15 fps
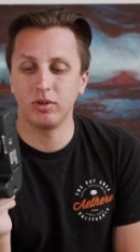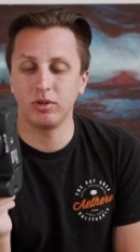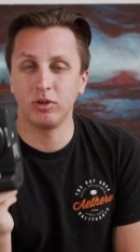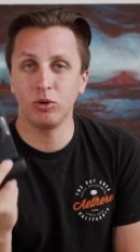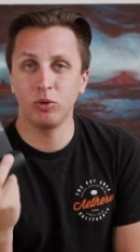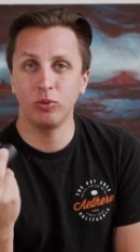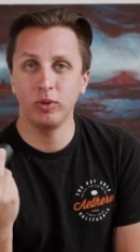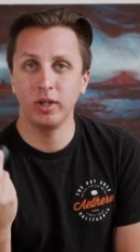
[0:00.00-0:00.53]

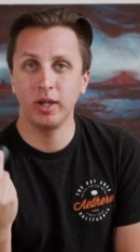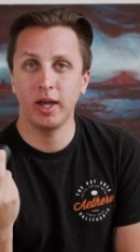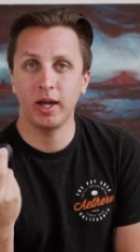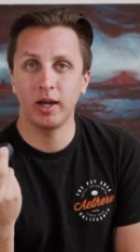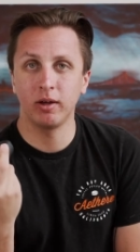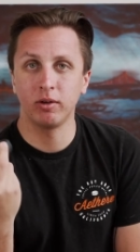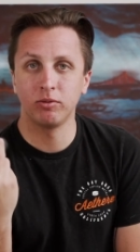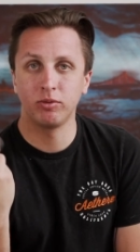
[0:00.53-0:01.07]
you only
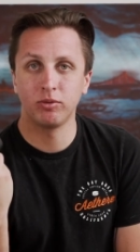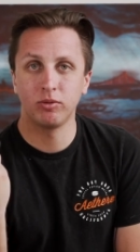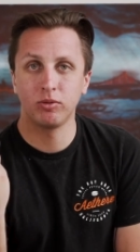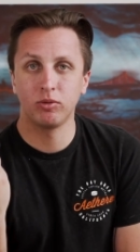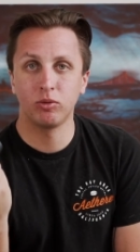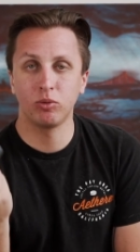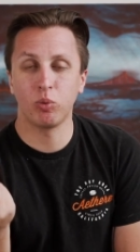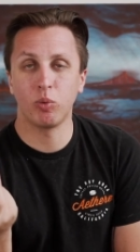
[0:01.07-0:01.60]
have
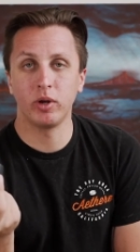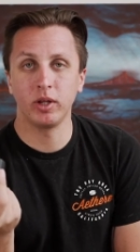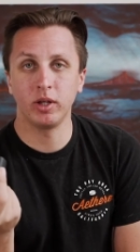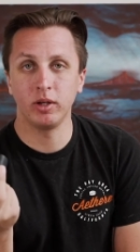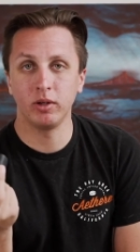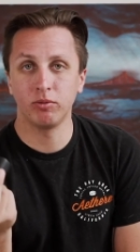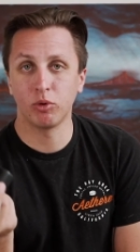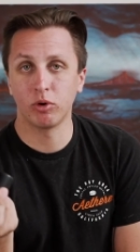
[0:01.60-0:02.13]

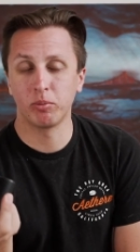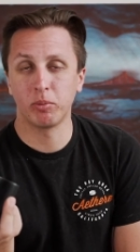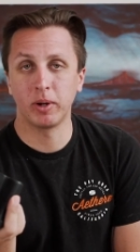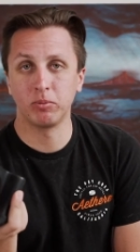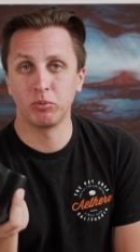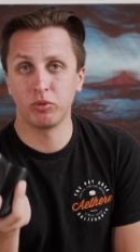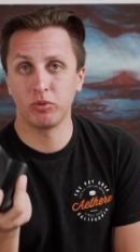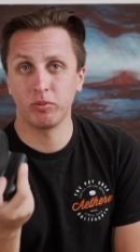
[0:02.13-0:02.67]
24
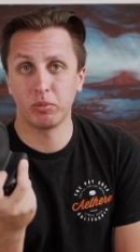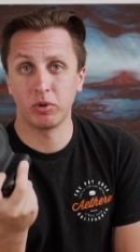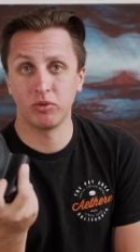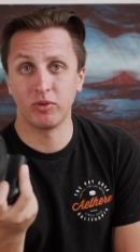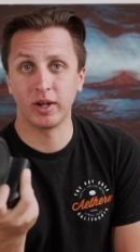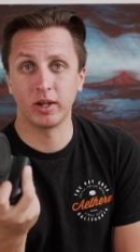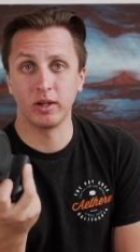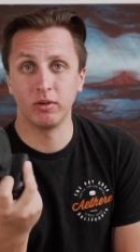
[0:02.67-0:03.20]
frames per
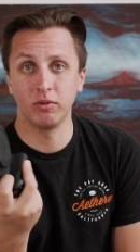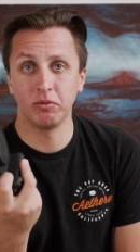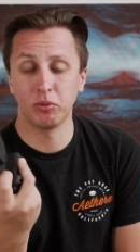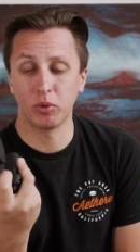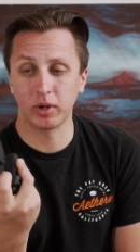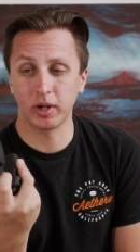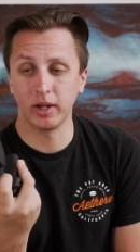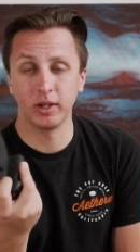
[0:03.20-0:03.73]
second
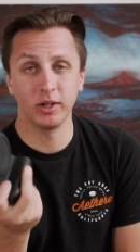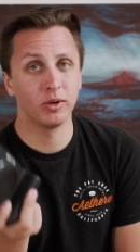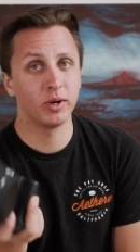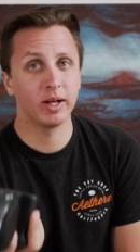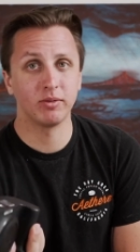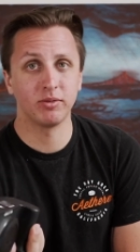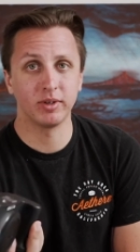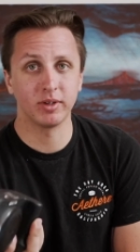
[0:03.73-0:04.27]
4K. You
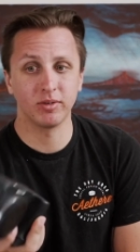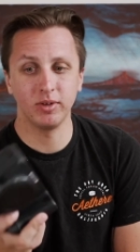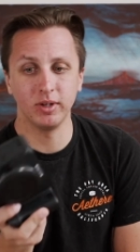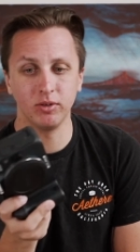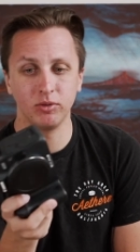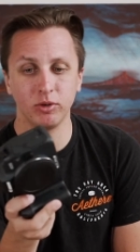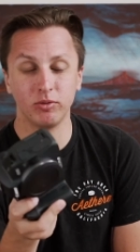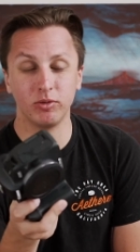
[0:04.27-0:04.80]
don't have
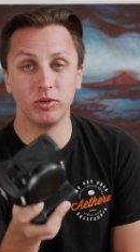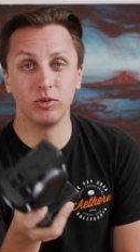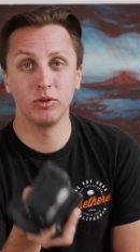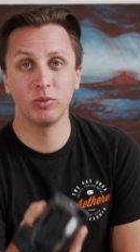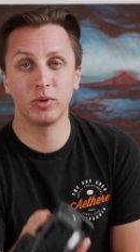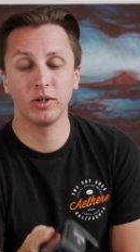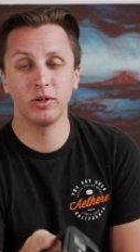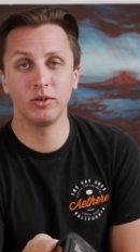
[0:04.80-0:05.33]
60. So if you
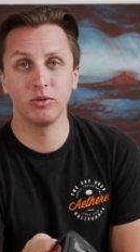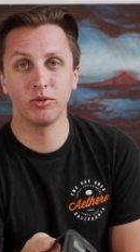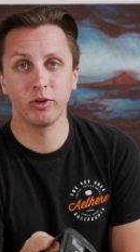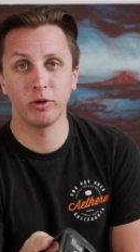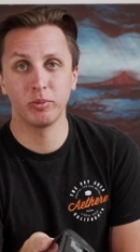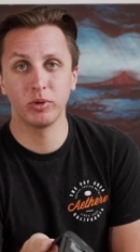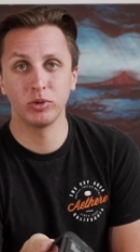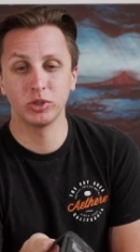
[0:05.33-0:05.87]
do want to do
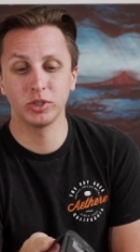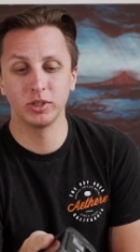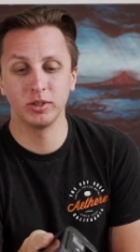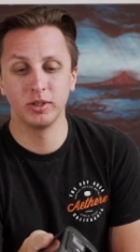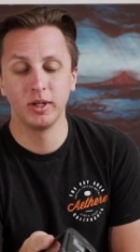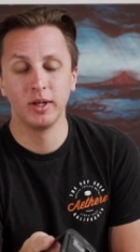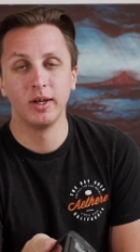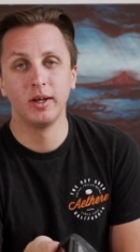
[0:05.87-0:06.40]
slow
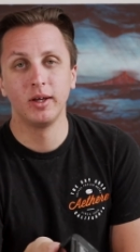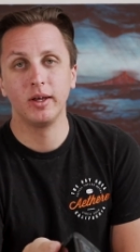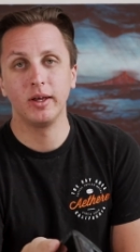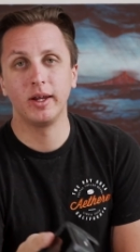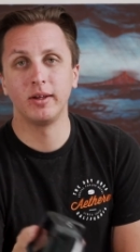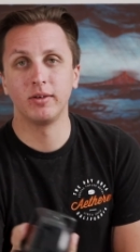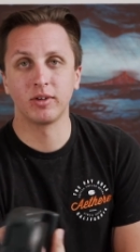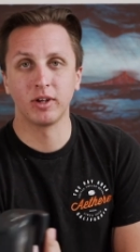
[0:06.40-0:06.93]
motion,
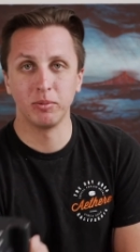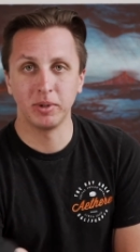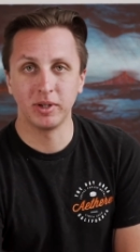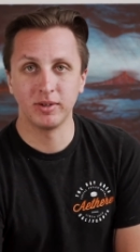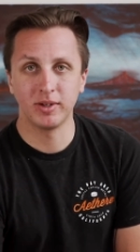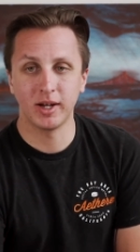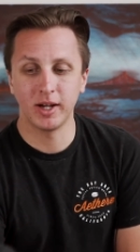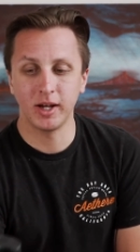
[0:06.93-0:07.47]
it is going to be
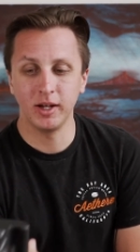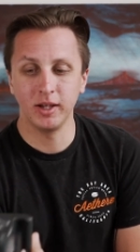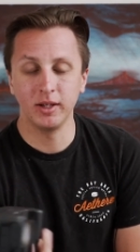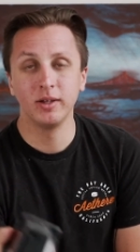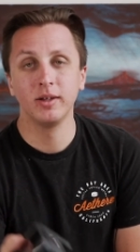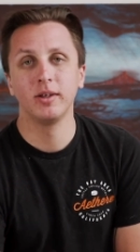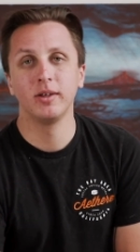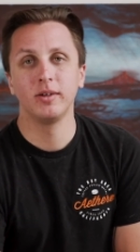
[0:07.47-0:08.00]
in
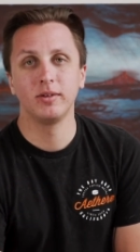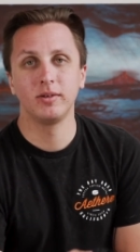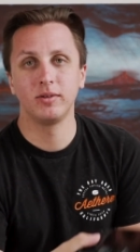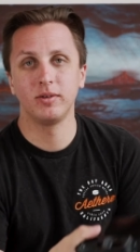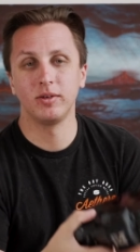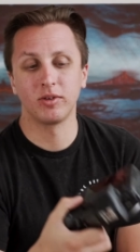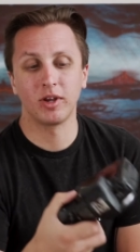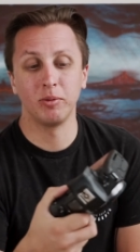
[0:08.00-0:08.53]
1080.
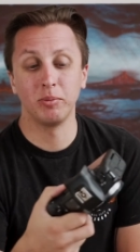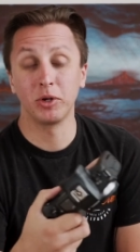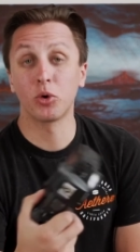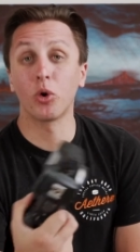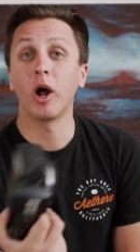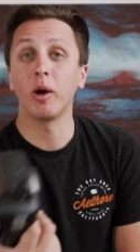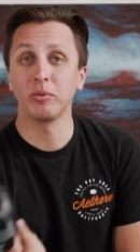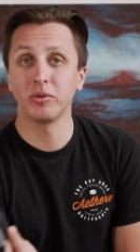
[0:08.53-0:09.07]
It's going to be
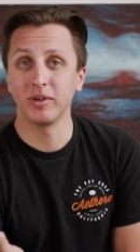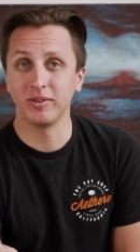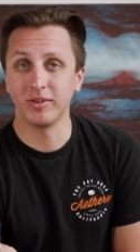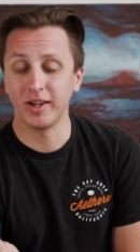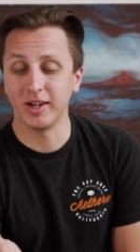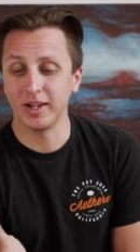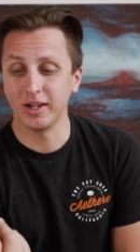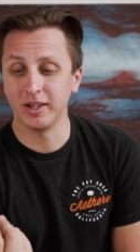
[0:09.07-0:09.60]
cropped in
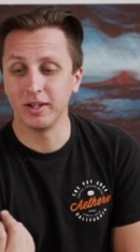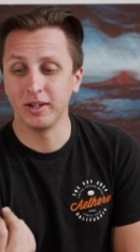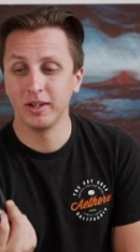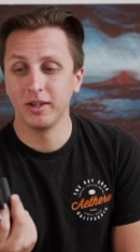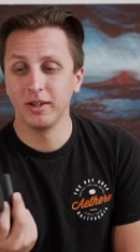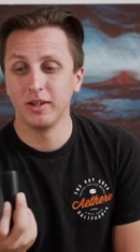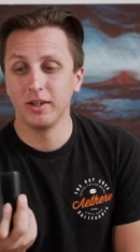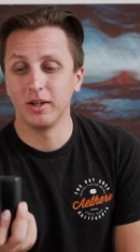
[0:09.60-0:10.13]
1080.
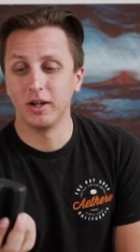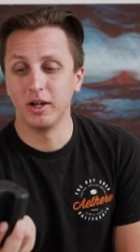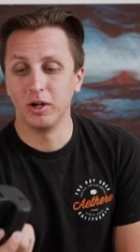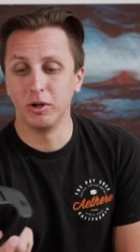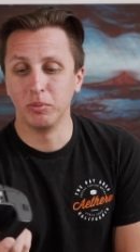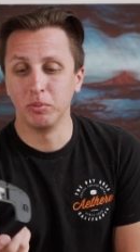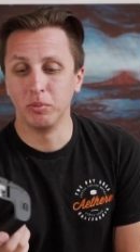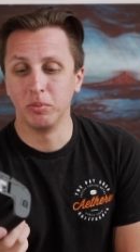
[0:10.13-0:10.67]

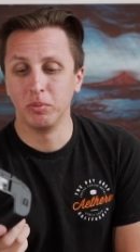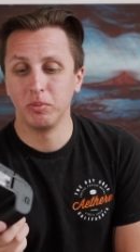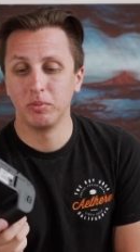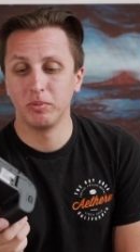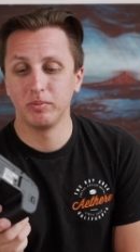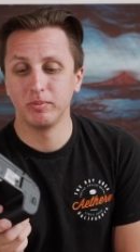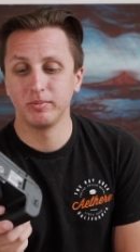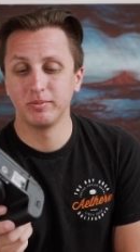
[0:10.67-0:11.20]
Um,
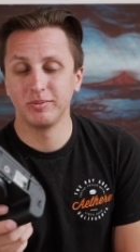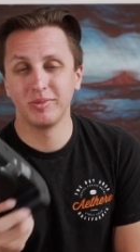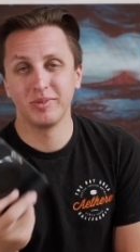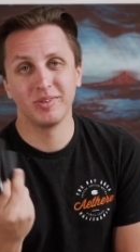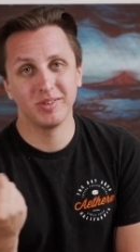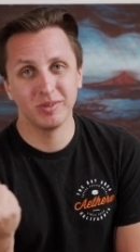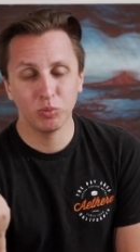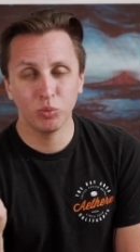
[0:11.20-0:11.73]

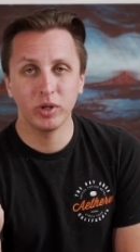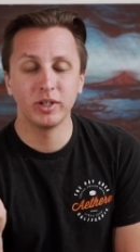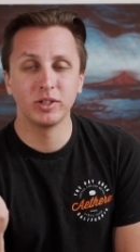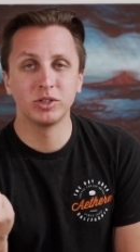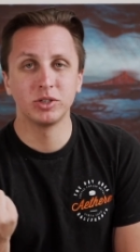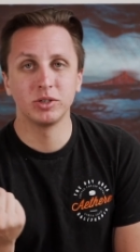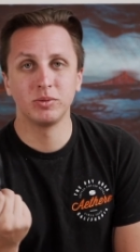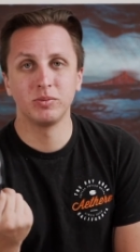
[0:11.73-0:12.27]
one
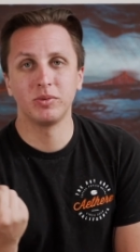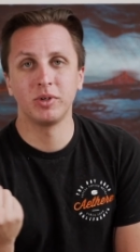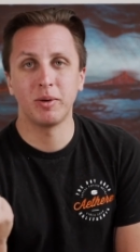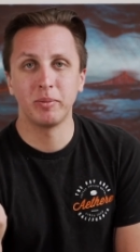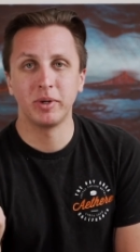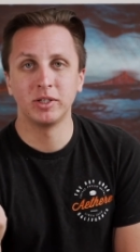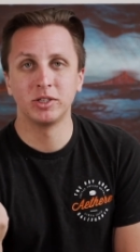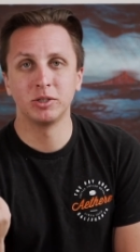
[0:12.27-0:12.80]
issue,
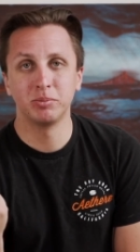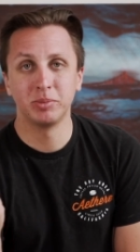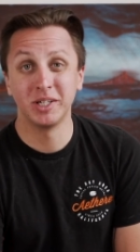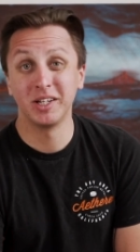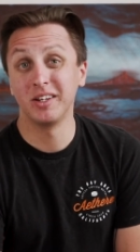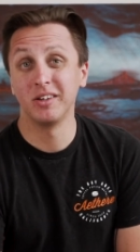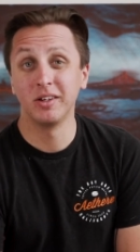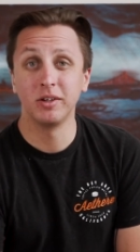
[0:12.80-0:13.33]
not major,
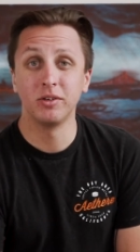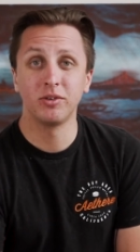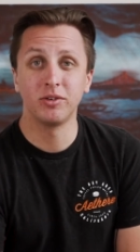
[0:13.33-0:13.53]
but it is